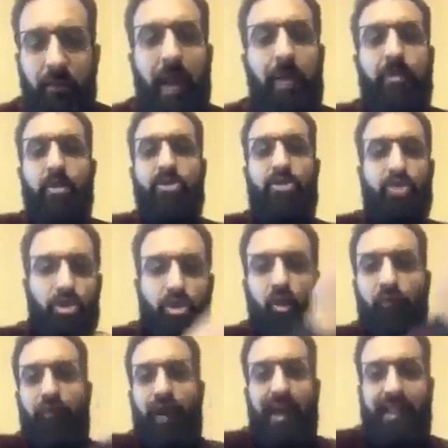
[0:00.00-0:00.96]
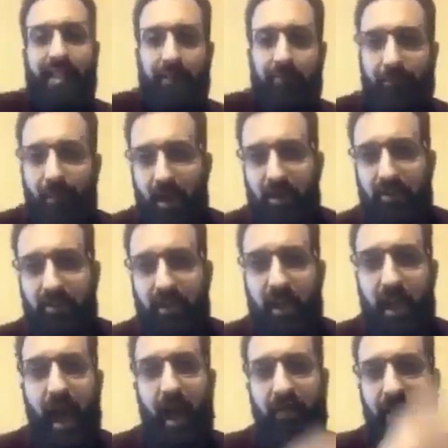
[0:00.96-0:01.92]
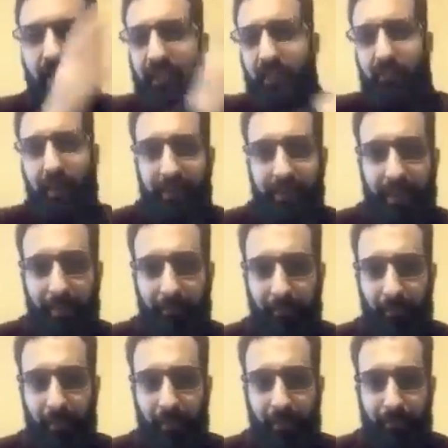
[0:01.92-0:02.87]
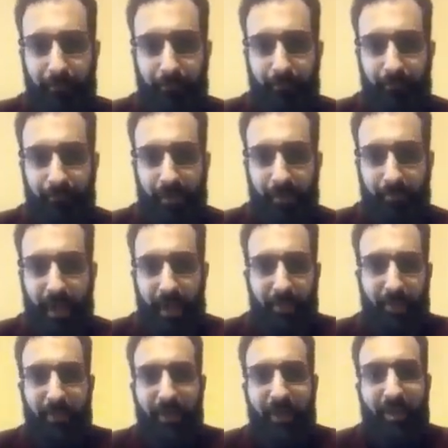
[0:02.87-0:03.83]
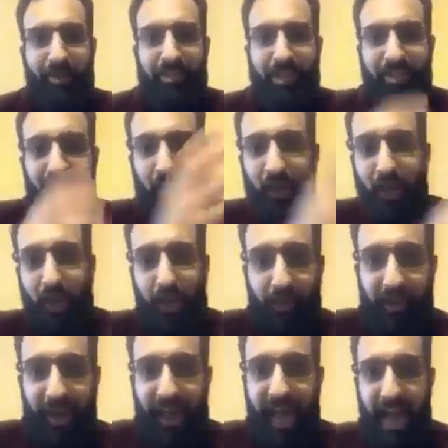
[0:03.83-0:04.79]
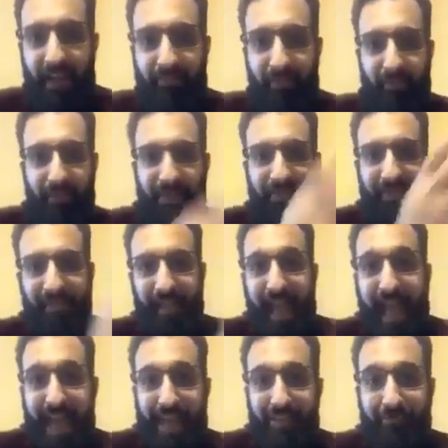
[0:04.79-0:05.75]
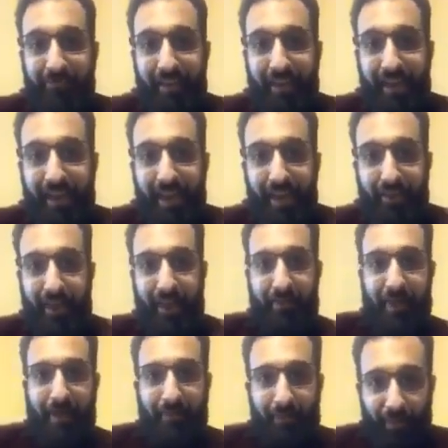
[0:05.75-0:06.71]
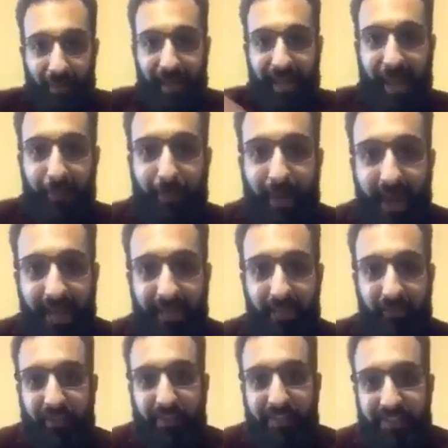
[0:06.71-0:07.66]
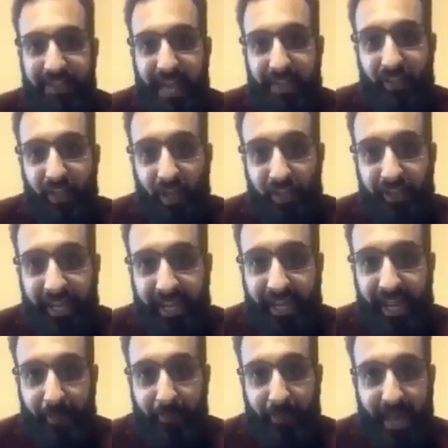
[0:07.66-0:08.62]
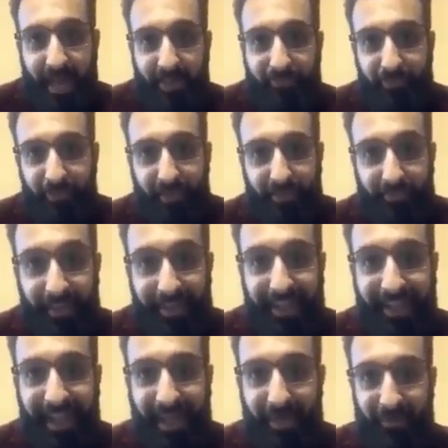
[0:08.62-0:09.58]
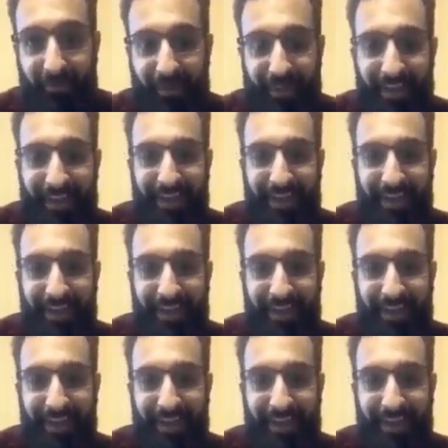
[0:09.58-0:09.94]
Maybe you should go find him first and then defend him. Maybe because he's no longer alive. If he's alive, then maybe you can get paid. If he's dead, you're not going to get paid for defending him.